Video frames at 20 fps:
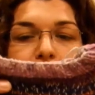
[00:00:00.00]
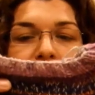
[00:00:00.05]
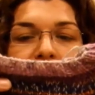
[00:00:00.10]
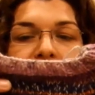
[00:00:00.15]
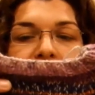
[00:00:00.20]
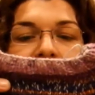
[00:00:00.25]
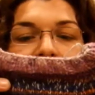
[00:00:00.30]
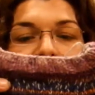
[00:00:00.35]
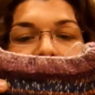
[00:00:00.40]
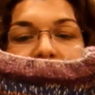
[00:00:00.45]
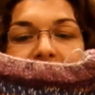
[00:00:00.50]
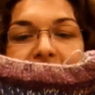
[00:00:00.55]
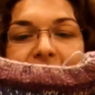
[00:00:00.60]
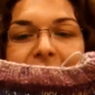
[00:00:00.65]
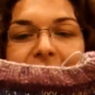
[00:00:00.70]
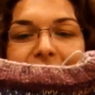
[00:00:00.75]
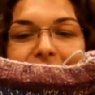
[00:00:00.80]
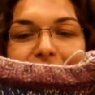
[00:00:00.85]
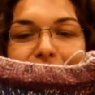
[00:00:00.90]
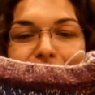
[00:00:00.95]
But I think
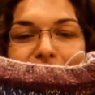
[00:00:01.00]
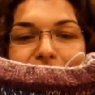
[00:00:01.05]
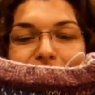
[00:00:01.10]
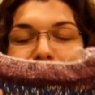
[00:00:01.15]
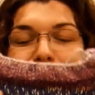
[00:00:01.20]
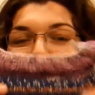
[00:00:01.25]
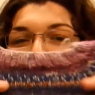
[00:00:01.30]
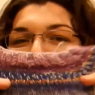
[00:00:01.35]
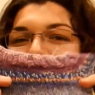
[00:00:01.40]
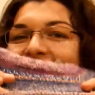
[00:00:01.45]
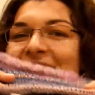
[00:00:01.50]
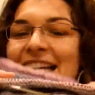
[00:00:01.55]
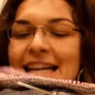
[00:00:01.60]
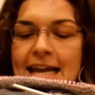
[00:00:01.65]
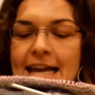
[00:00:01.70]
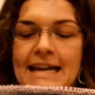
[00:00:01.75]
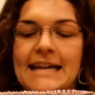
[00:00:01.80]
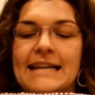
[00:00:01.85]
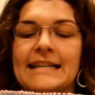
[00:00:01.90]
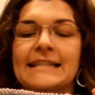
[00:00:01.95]
it's turning out really
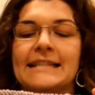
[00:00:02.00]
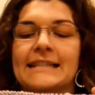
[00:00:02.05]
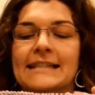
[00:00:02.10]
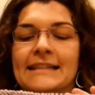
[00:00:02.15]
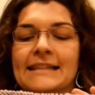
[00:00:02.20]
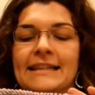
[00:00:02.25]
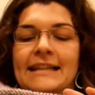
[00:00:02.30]
nice